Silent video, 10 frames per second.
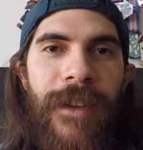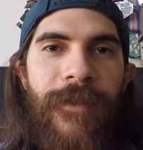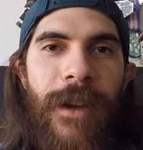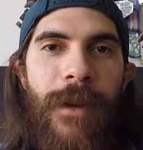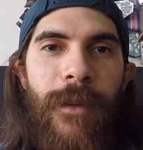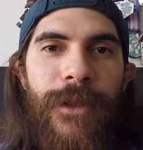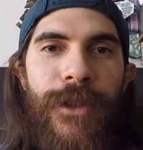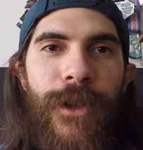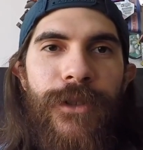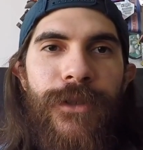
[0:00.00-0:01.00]
I'm able to
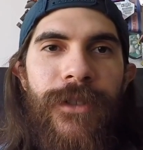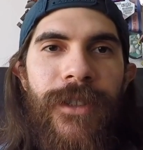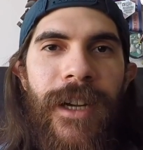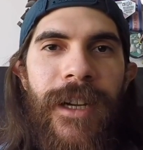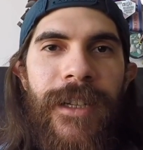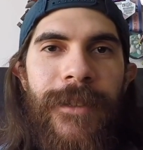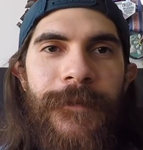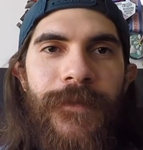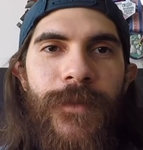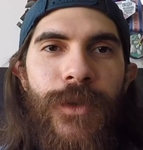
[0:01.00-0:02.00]
go
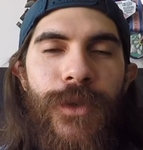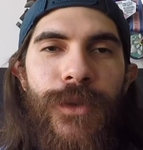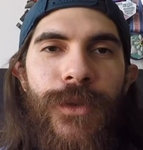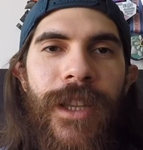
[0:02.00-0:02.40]
to do